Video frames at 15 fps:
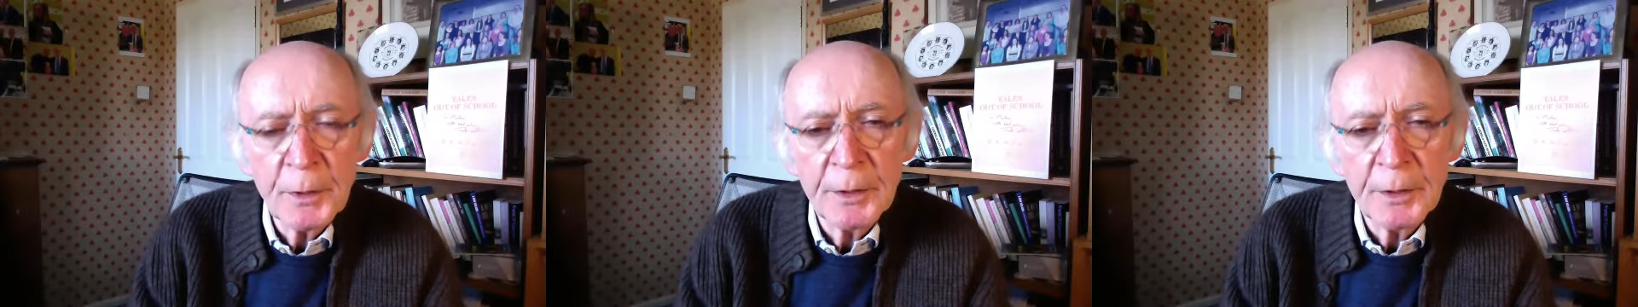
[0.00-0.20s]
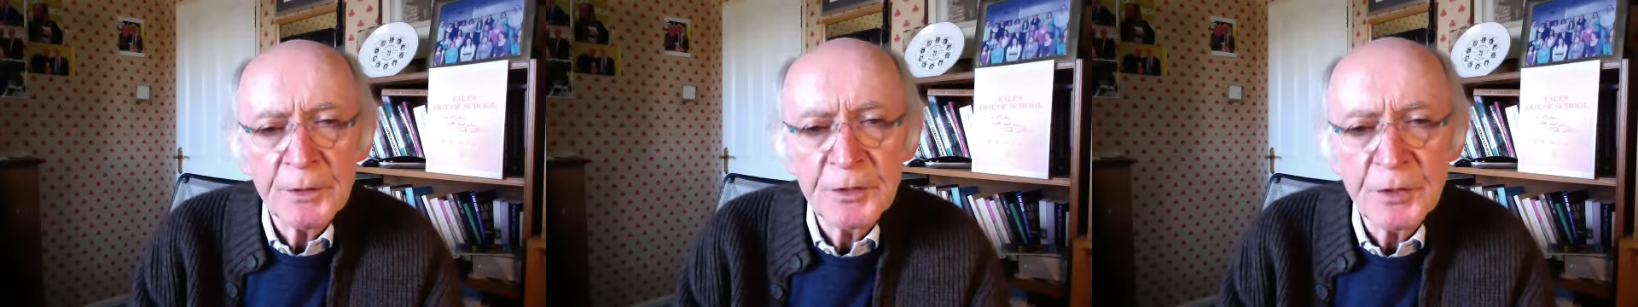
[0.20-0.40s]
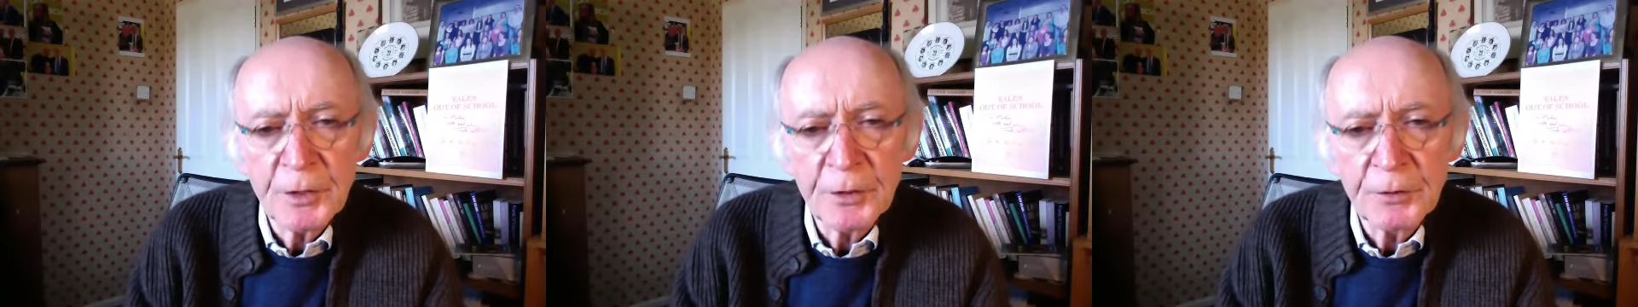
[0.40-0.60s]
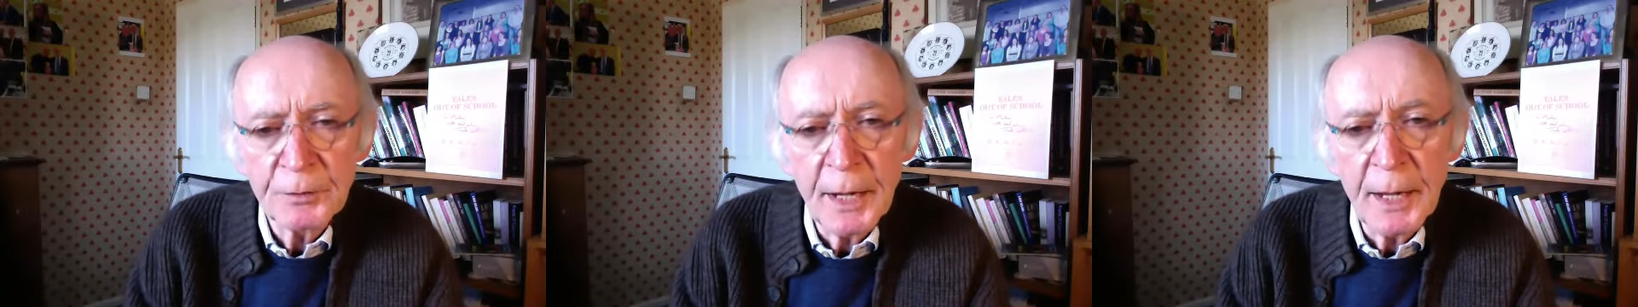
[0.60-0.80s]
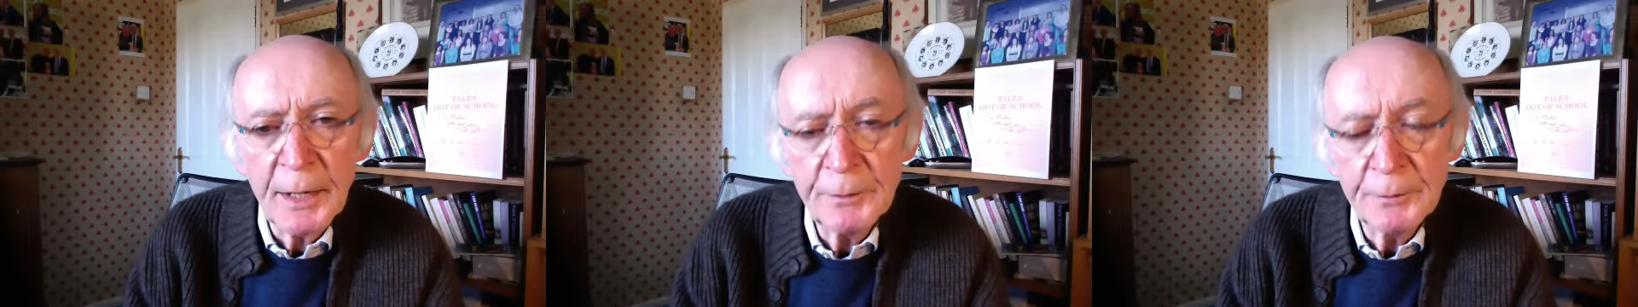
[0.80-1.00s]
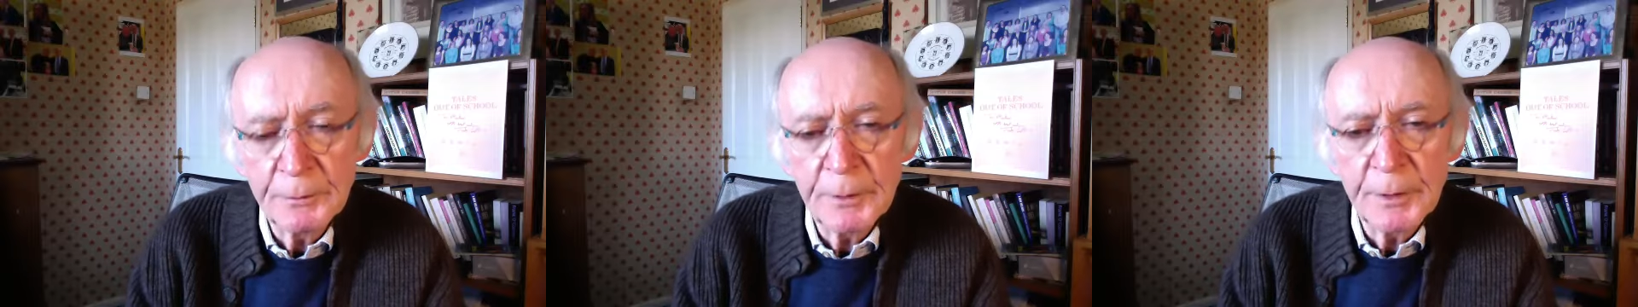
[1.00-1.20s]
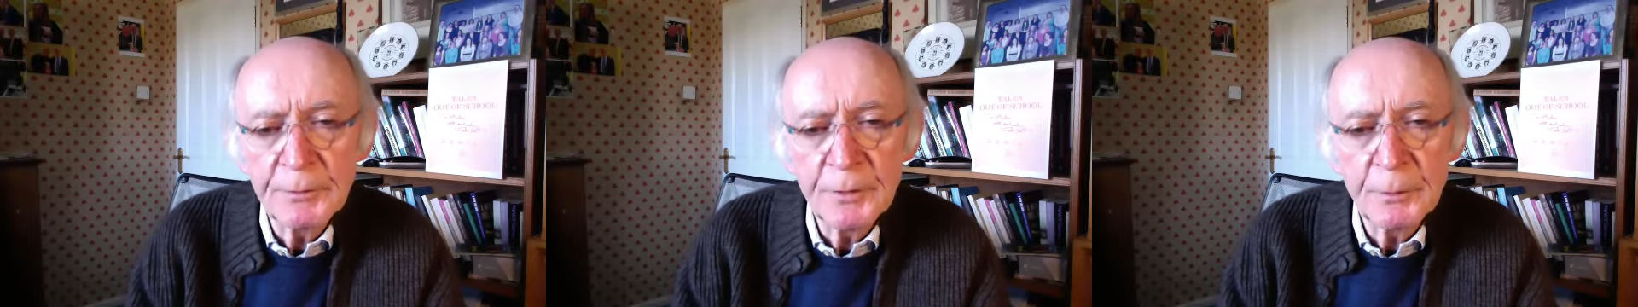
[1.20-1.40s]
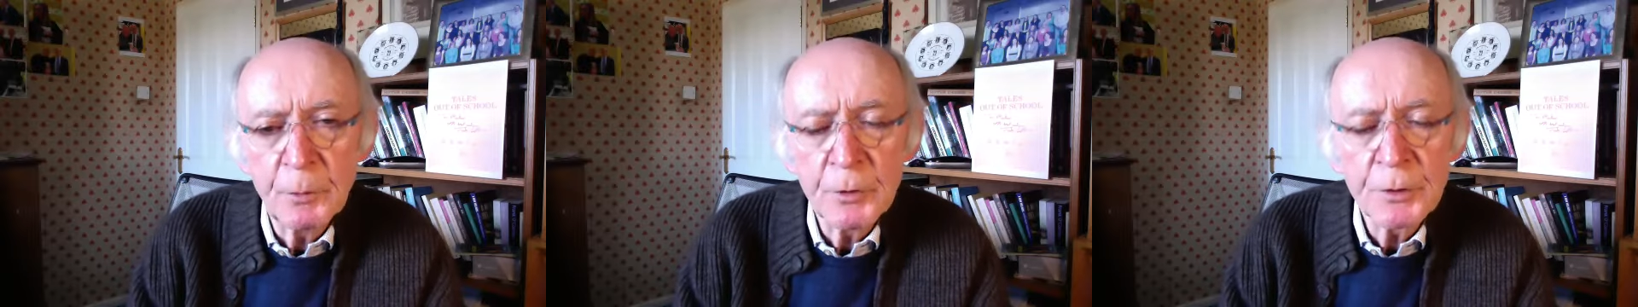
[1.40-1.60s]
in the south and
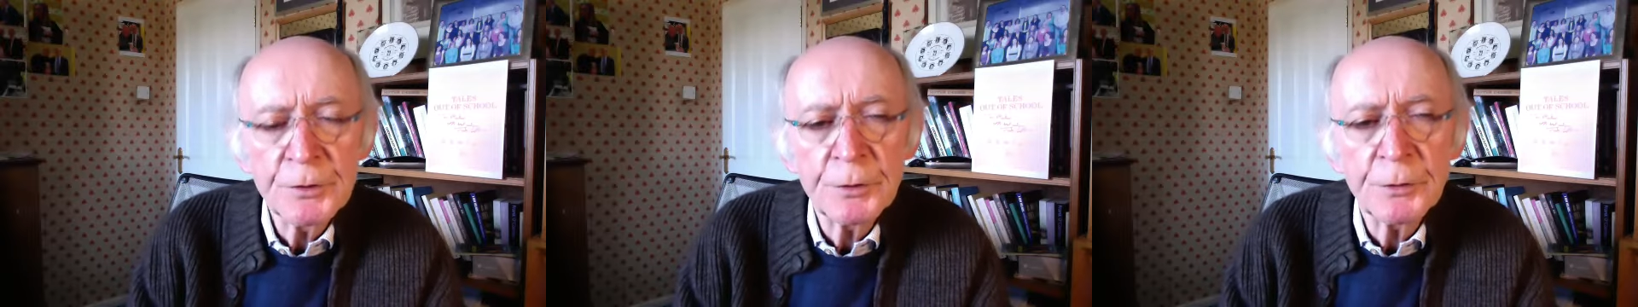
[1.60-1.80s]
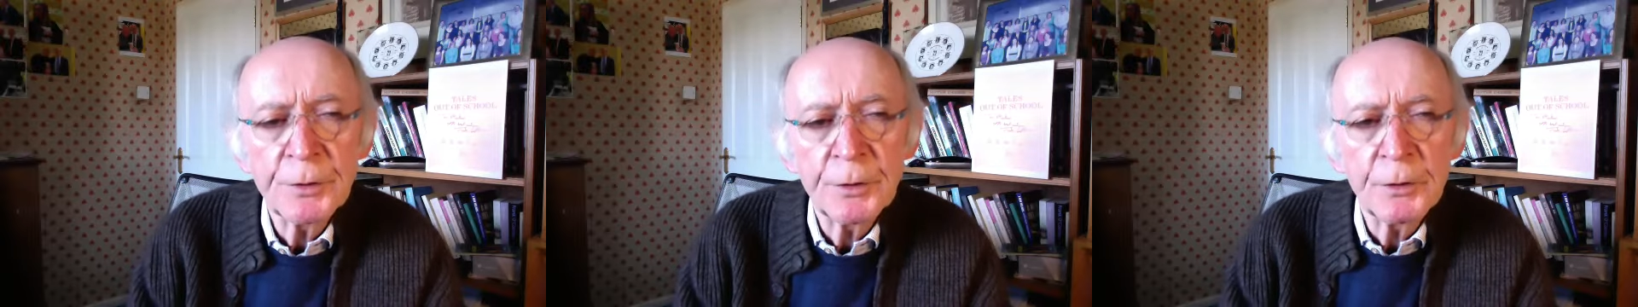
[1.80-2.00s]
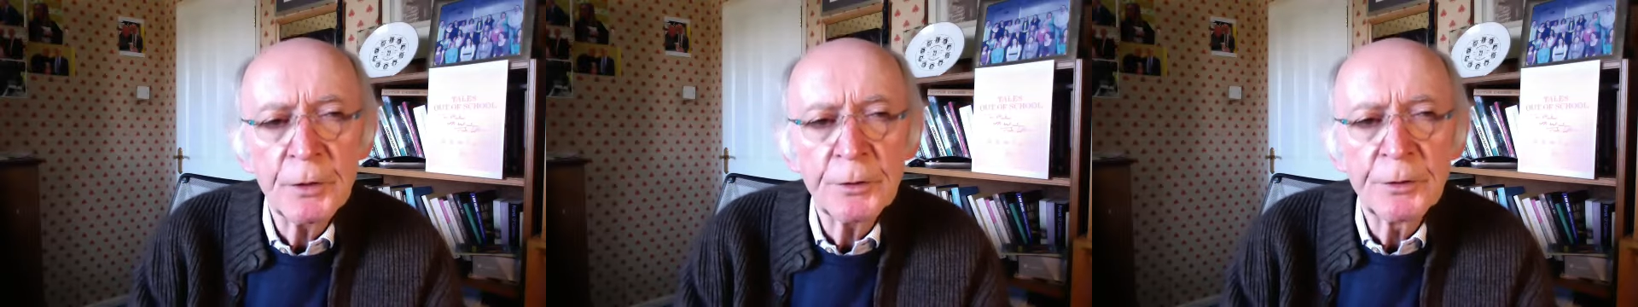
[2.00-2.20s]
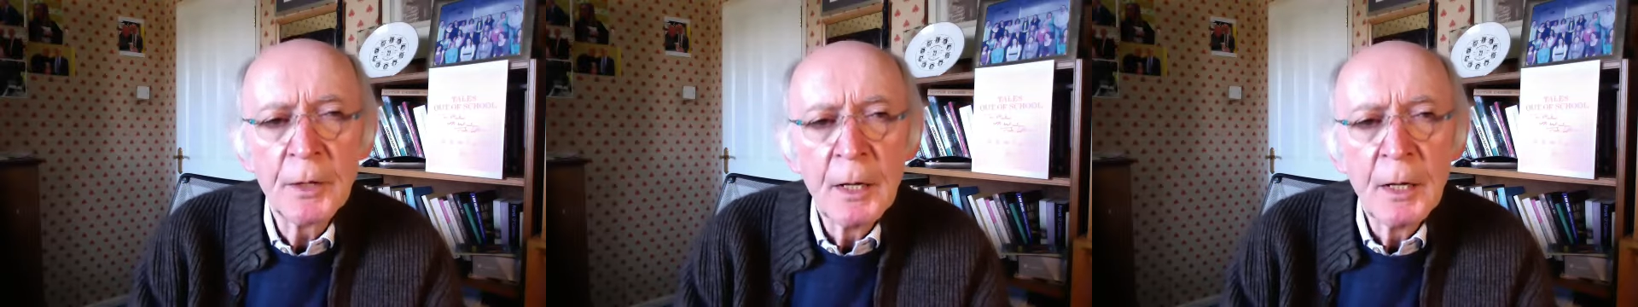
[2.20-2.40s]
even more so in the north,